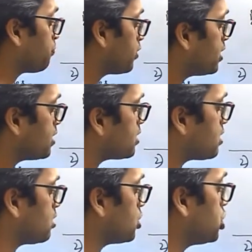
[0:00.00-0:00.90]

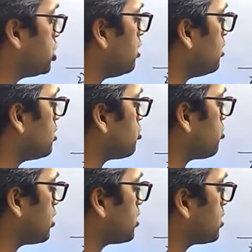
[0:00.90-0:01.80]
is shear
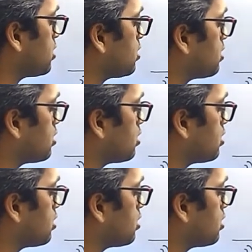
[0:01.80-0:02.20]
stress.